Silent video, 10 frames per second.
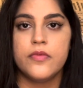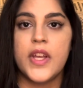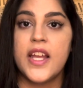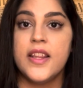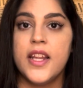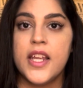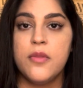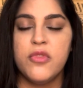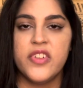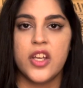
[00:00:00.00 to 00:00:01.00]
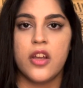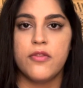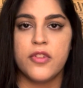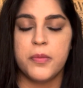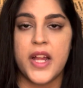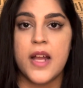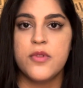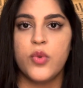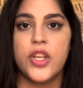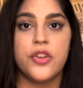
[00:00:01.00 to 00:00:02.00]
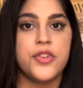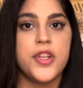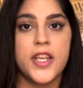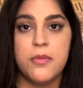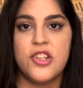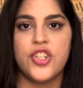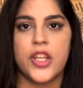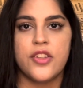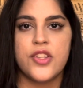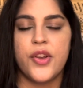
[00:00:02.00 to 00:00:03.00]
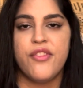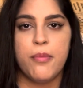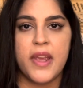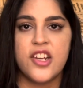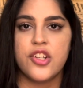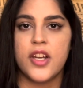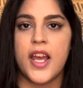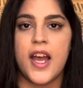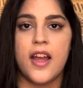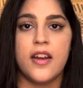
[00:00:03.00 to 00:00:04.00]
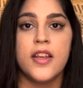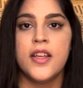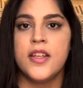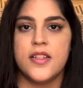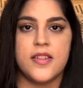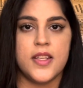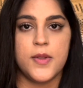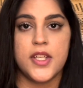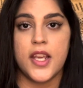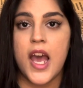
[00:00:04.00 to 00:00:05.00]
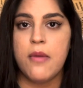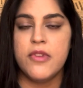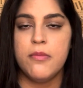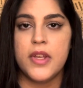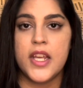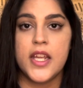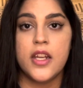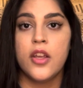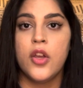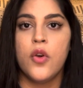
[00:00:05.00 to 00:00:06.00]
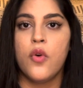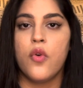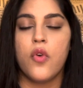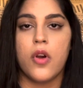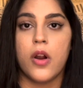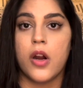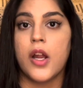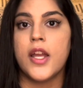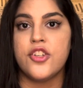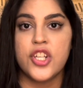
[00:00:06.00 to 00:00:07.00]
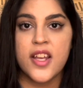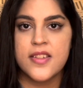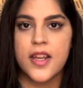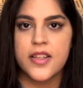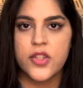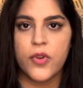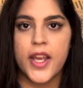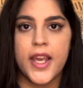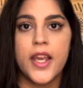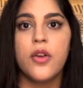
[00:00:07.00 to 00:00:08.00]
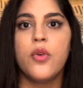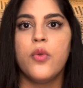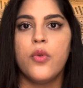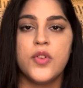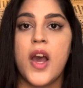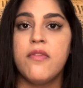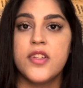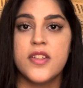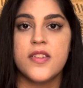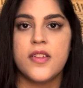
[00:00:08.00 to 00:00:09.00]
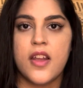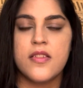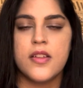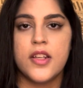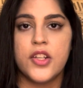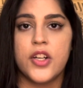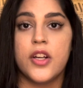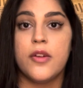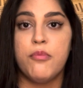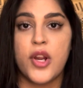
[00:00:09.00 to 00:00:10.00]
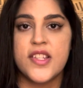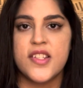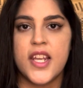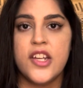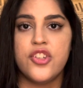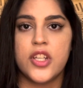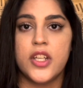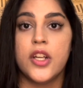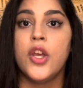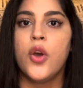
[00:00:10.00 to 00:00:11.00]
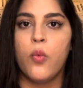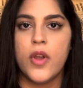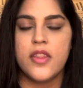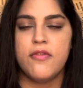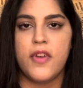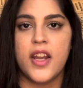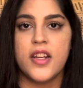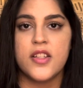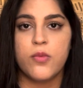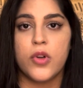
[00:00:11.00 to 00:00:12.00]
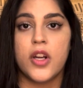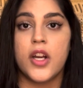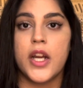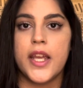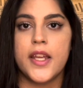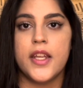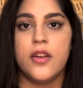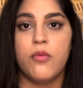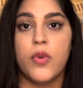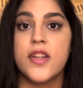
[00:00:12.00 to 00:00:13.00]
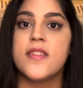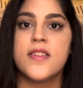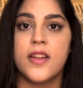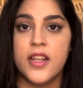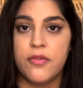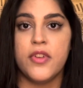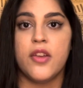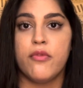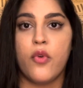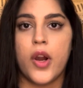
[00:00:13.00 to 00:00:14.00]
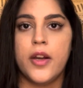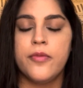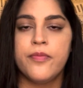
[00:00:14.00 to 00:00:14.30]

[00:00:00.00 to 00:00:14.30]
And then moving on from labs, we go to imaging. So if the patient had a CT abdomen or a chest x-ray, you have to discuss in your presentation what the findings were and what it's significant for.